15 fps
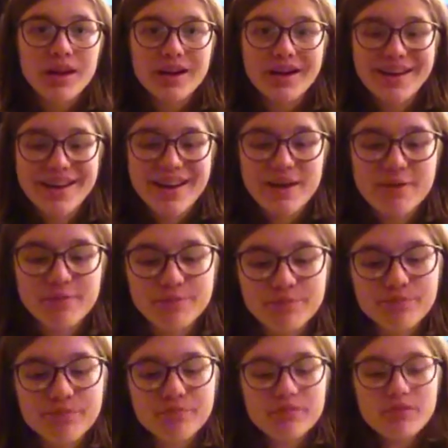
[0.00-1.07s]
Now,
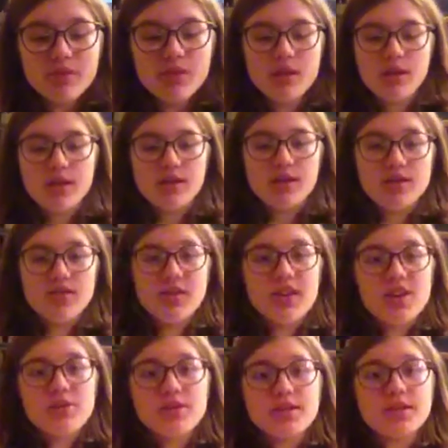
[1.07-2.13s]
this
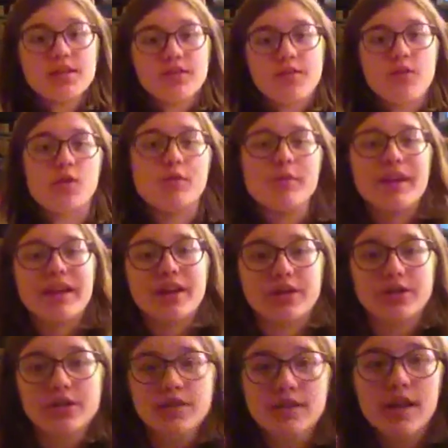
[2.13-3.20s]
video is for
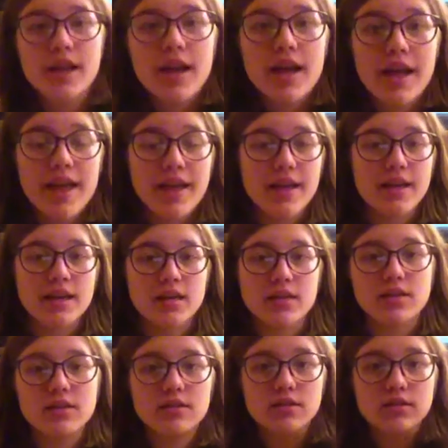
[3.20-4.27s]
beginners and
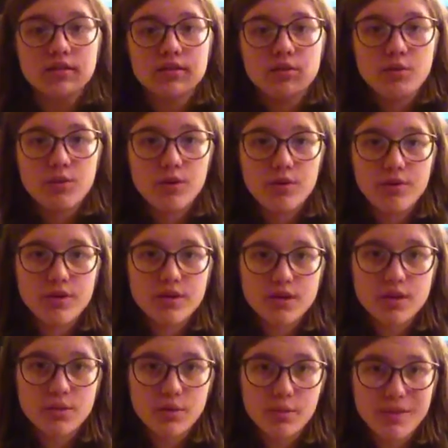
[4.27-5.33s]
we're going to start
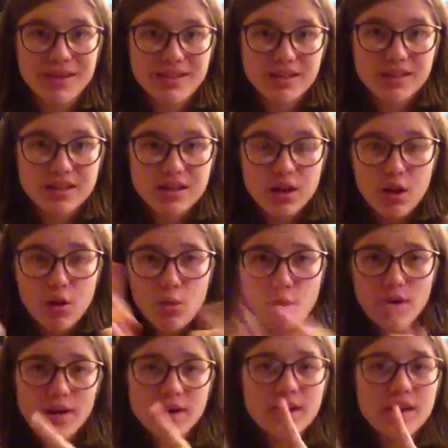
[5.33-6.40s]
with the basics.
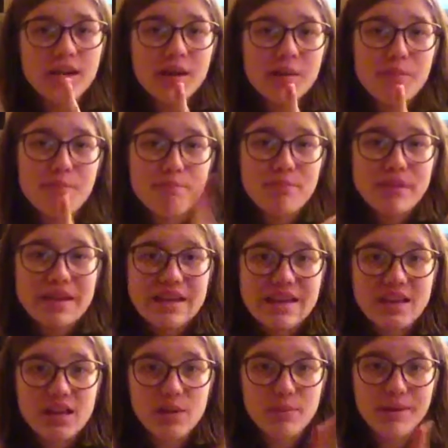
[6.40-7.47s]
1, be
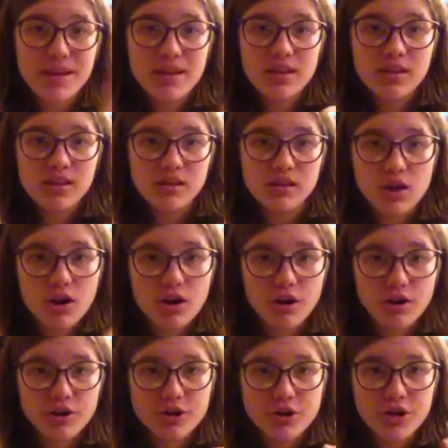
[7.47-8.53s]
in a big,
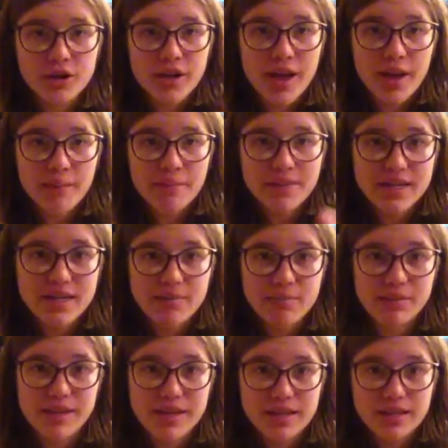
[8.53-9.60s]
large, empty
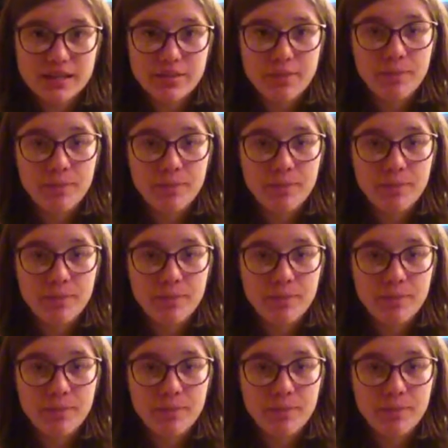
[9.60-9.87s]
place.